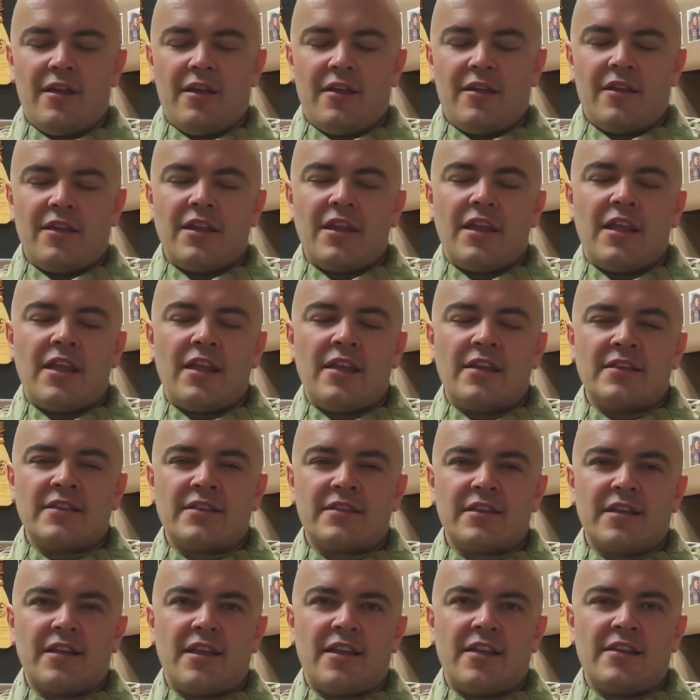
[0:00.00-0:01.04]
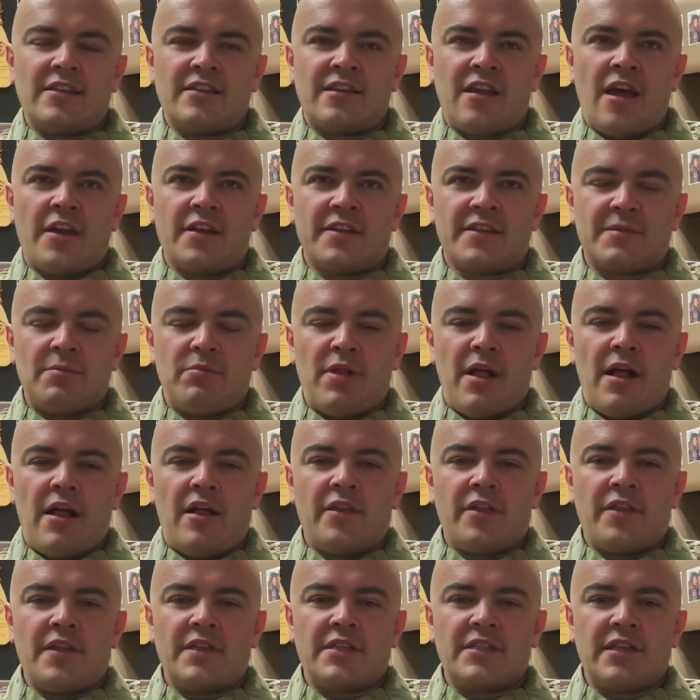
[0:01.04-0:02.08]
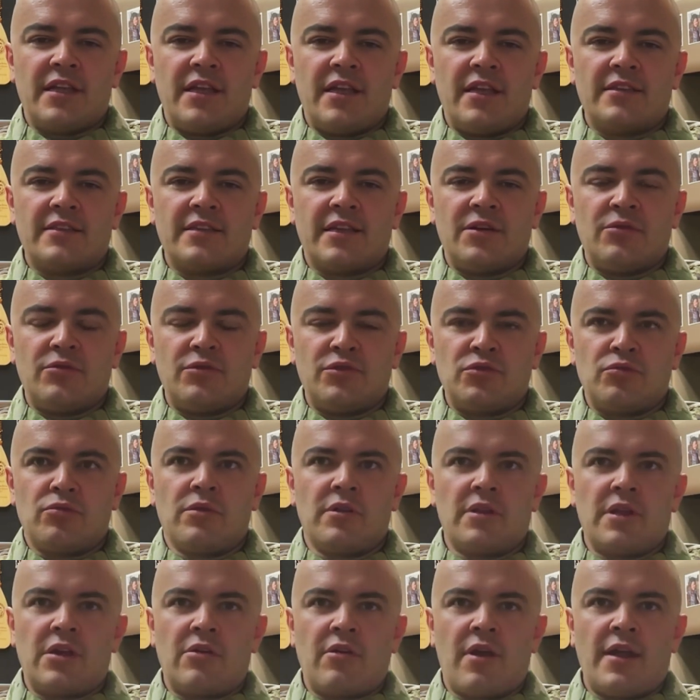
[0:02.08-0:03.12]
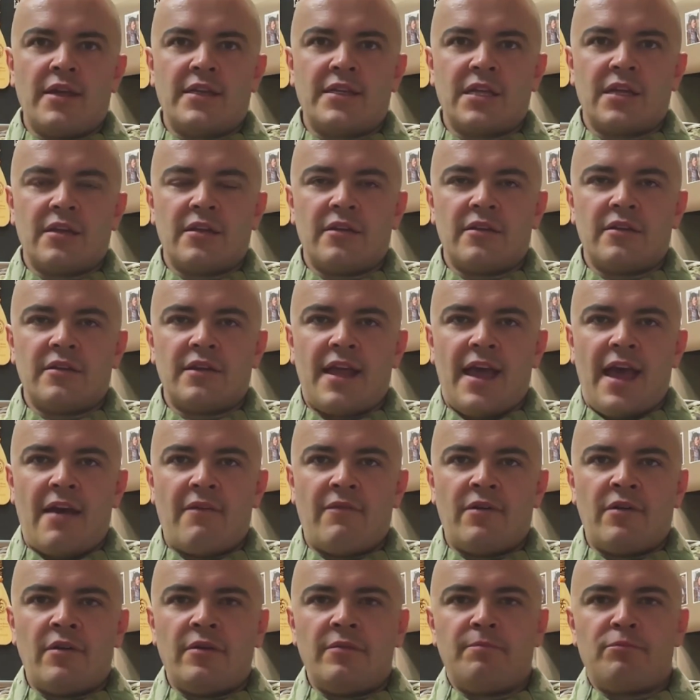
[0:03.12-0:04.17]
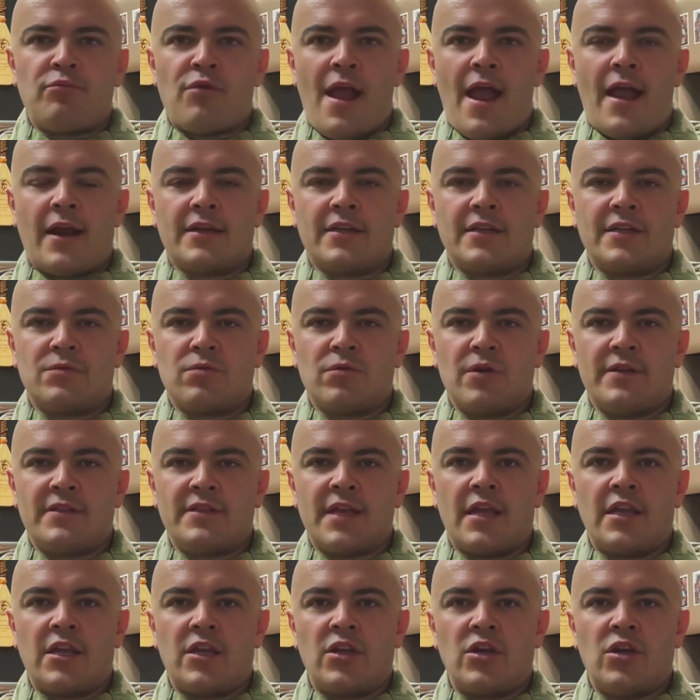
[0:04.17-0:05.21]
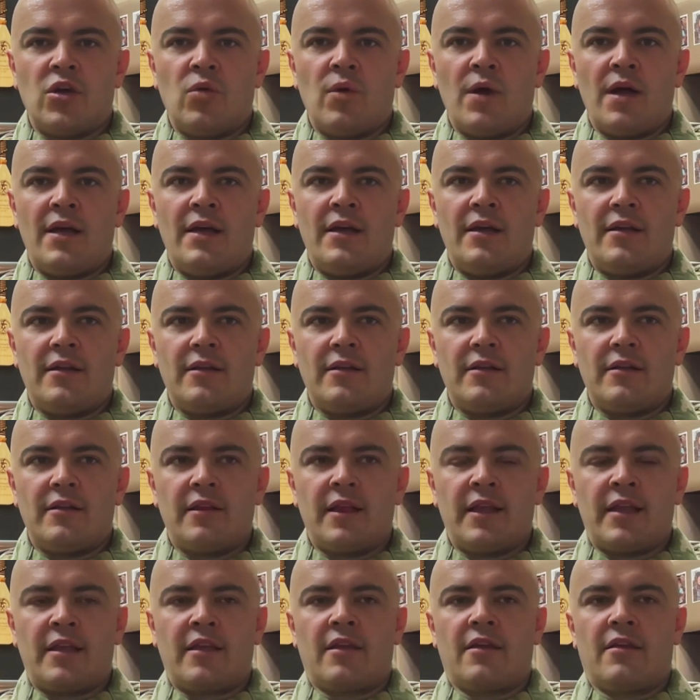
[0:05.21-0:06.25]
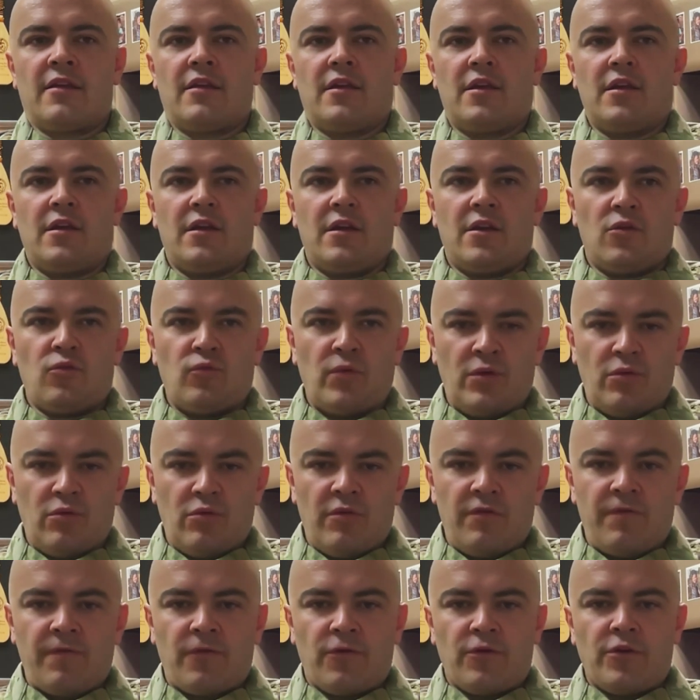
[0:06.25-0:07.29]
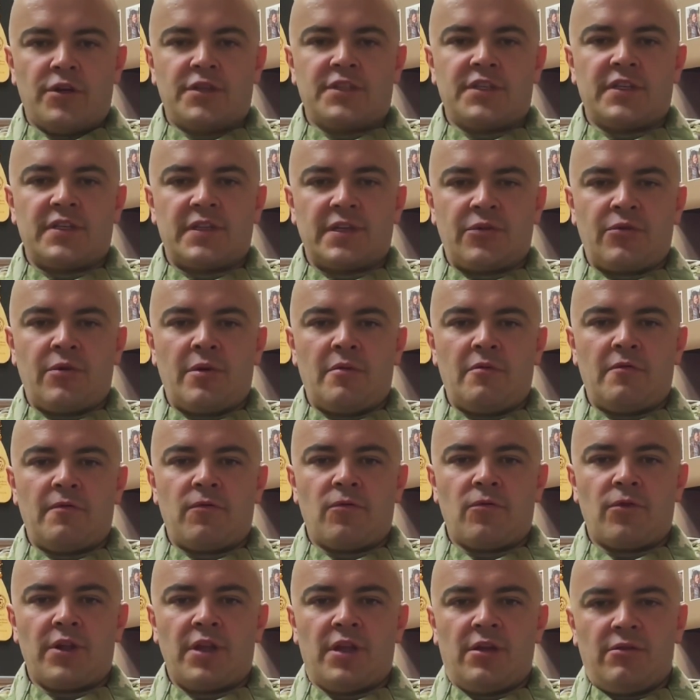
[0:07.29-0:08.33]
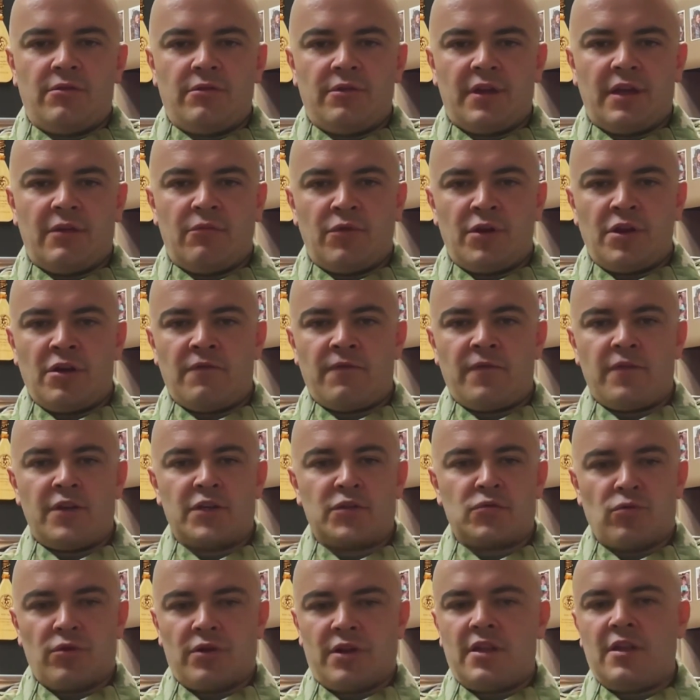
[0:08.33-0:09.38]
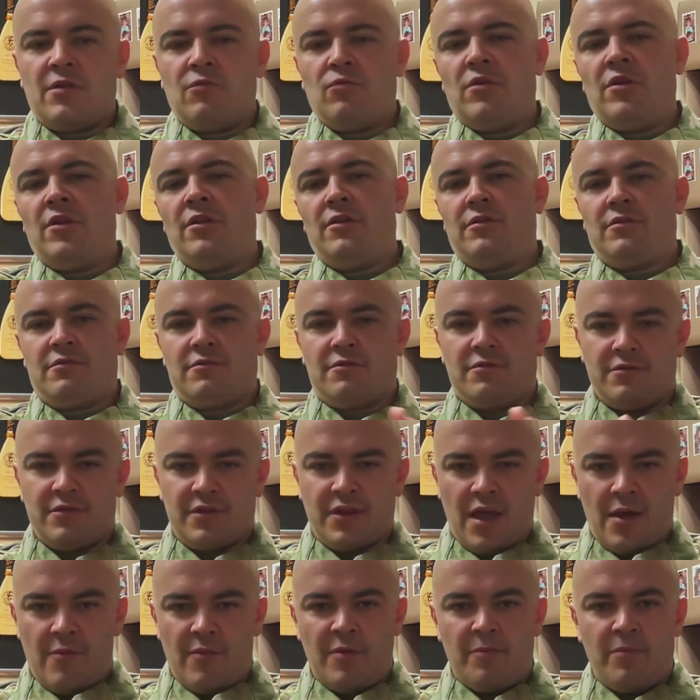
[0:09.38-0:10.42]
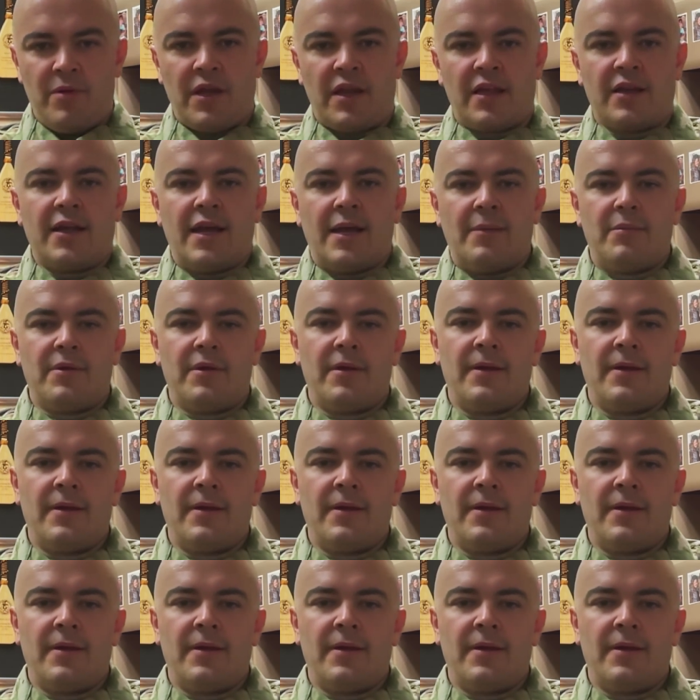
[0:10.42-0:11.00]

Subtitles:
he, he's got a supply of these things, and it was really great to have a practice where it's like, you know what, like we will furnish this equipment for you, and when you're finished working, we'll come and pick it up.